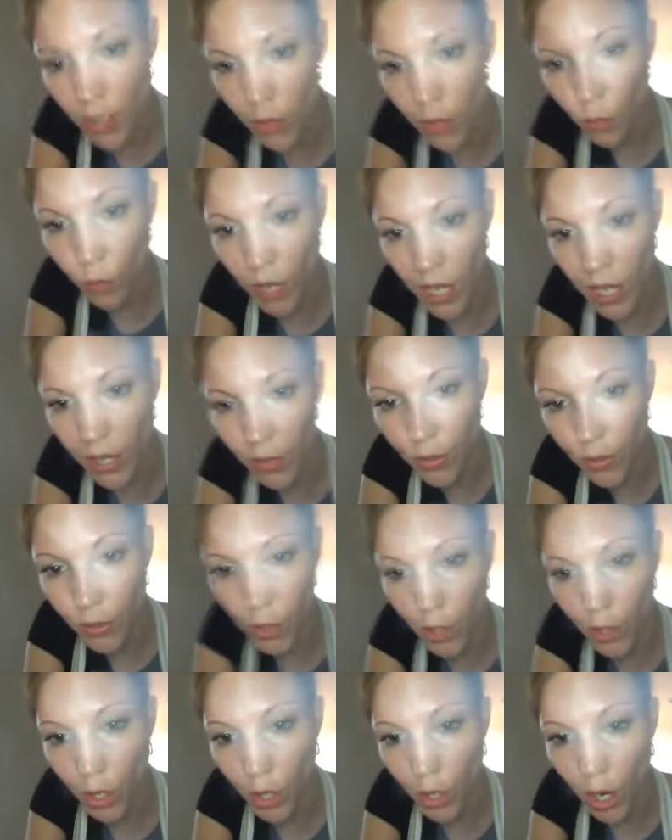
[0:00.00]
with the
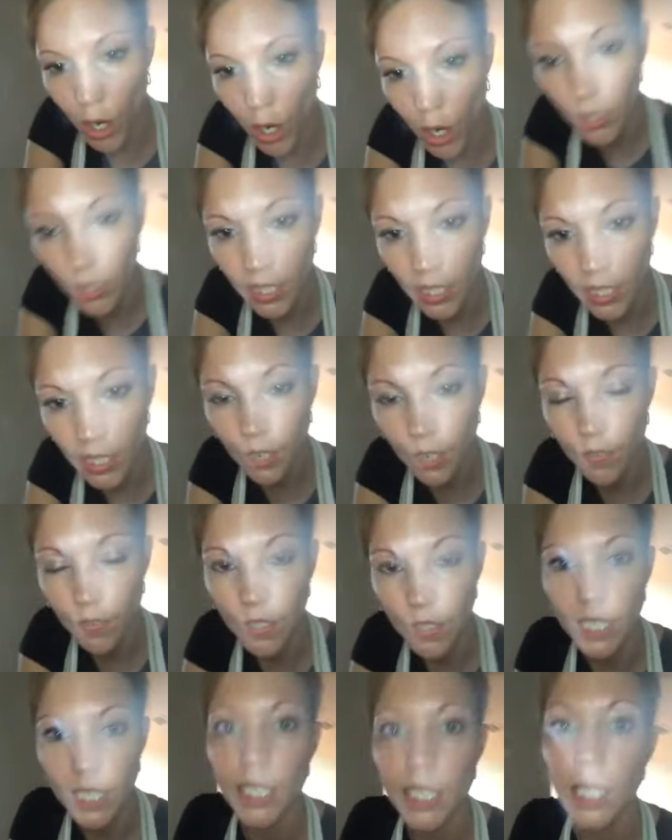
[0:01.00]
garlic if it
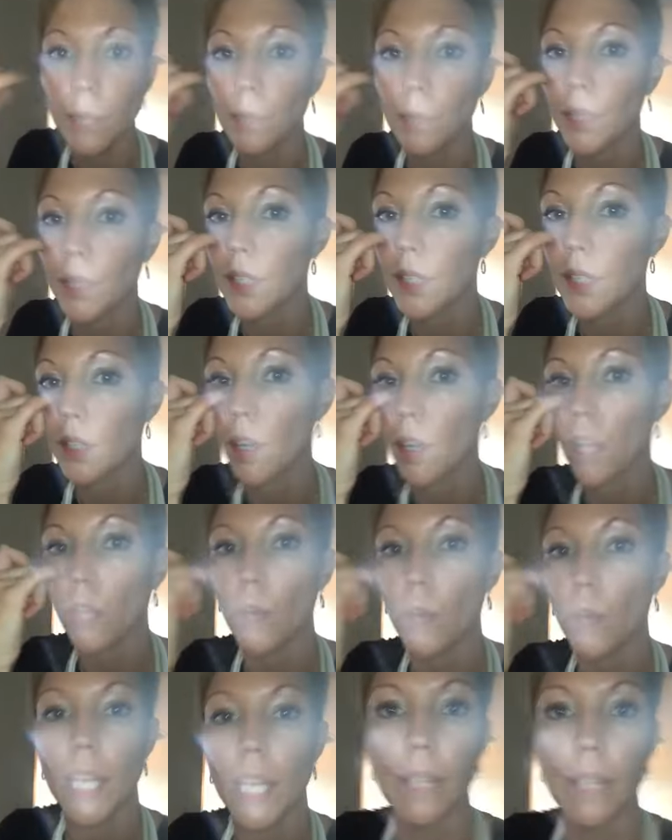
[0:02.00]
didn't get blended all the
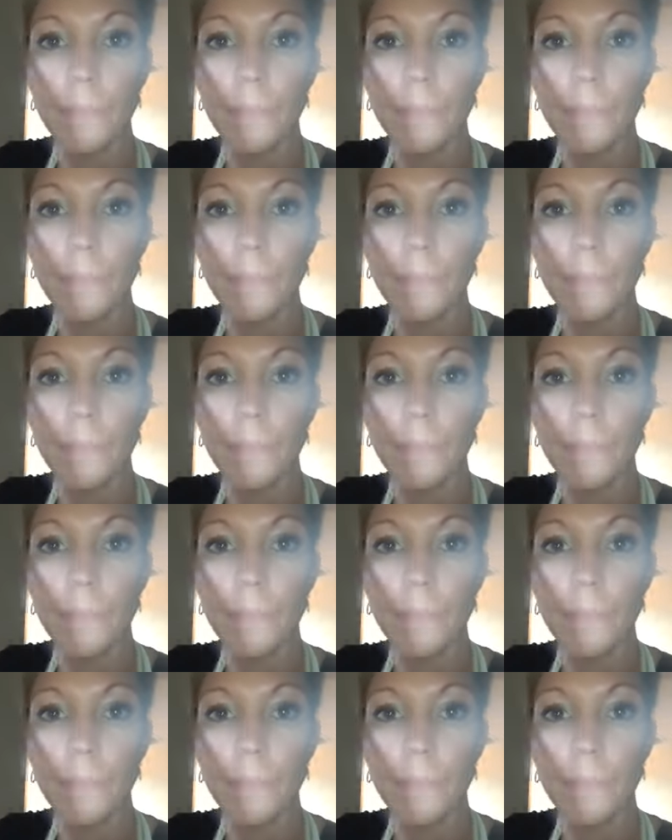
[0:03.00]
way in.